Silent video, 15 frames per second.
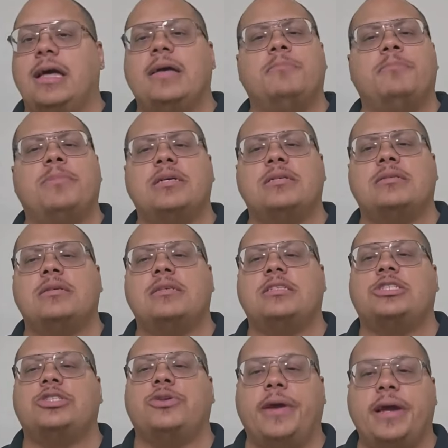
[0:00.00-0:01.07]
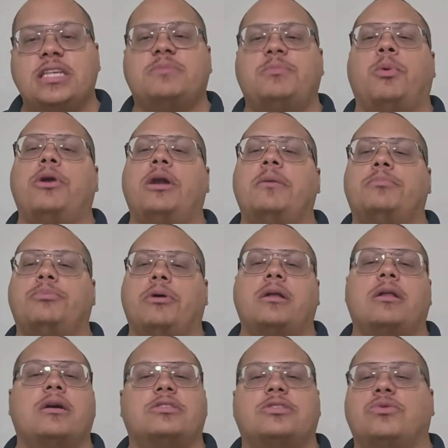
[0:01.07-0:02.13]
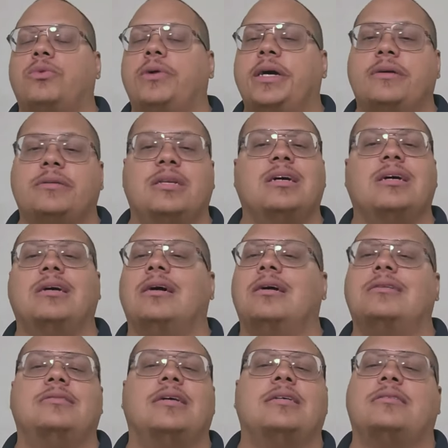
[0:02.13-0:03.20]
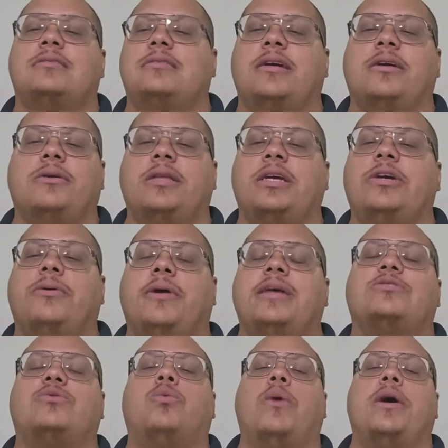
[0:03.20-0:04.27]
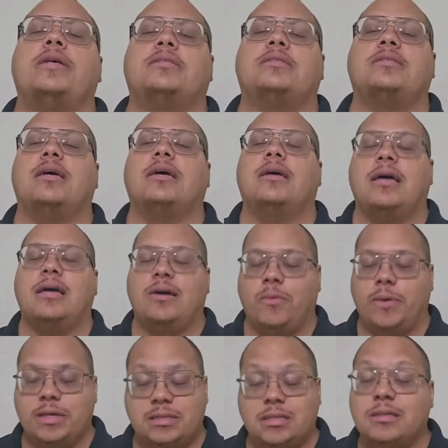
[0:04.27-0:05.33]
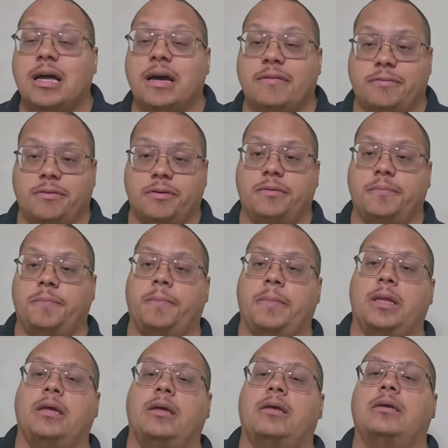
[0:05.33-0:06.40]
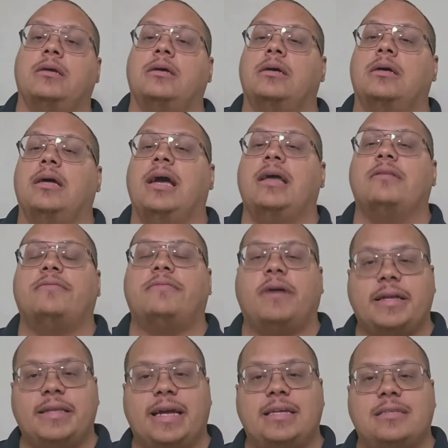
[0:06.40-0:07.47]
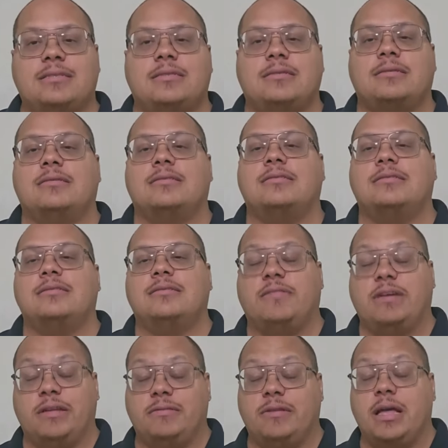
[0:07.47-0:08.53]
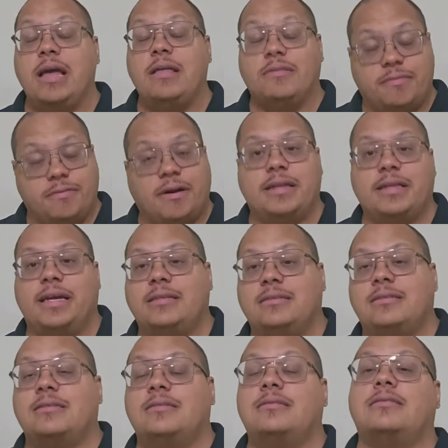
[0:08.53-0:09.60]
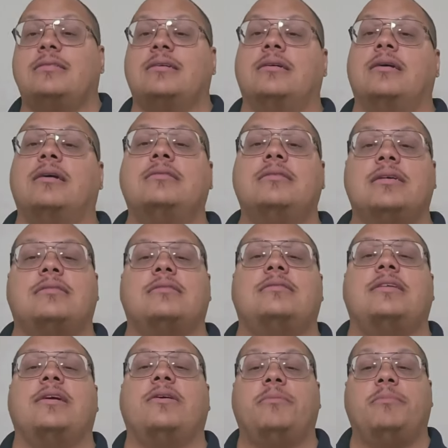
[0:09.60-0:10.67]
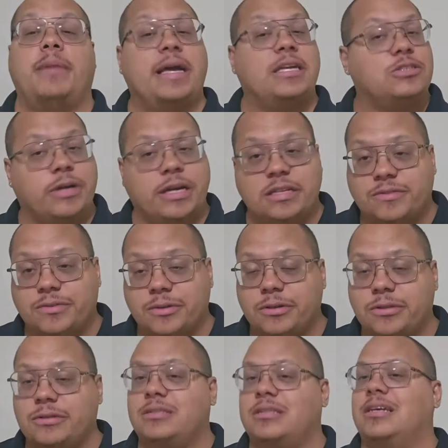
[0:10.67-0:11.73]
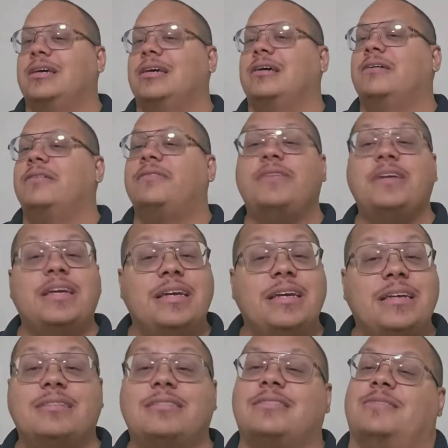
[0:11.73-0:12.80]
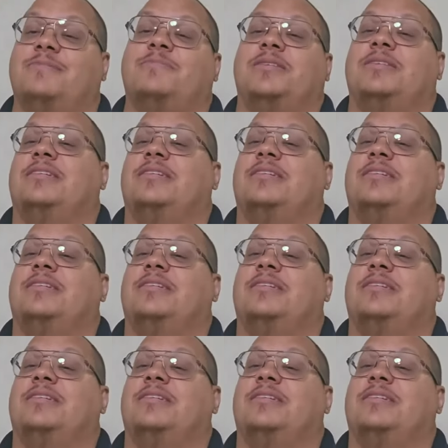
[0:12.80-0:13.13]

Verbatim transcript: In business, transporting products around unnecessarily creates waste, wasted effort. In finance, in, in finances, unnecessary bank transfers, fees,